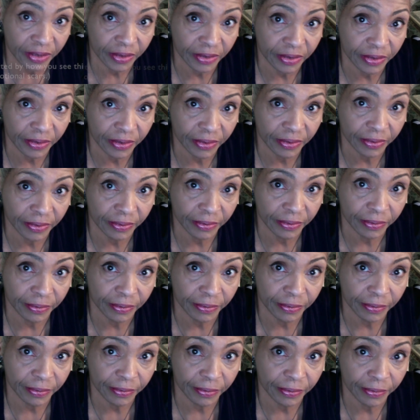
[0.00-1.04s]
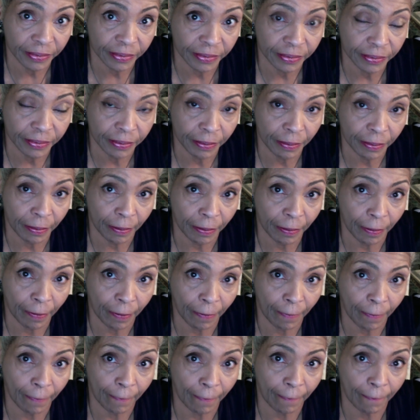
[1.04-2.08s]

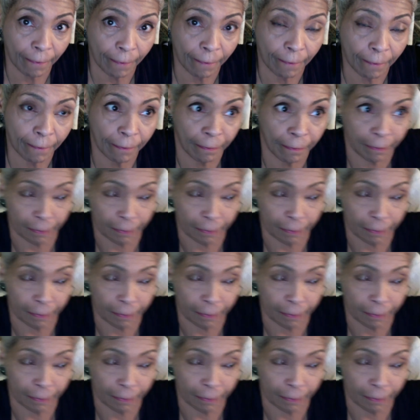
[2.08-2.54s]
Nobody speaks.